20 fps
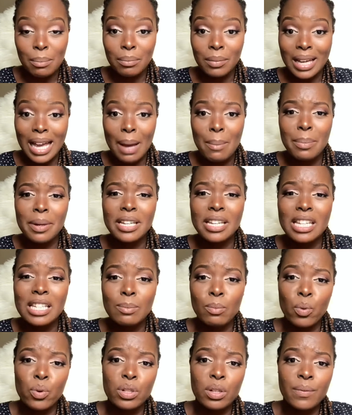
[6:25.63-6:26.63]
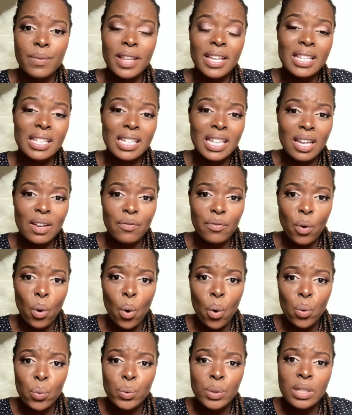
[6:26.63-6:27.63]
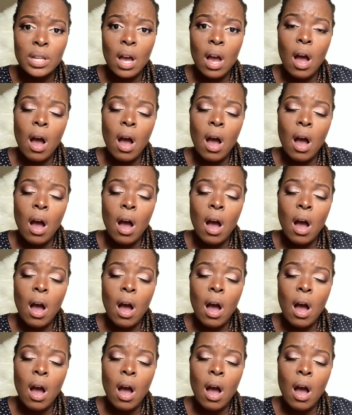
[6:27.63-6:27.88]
companies, most of their CFOs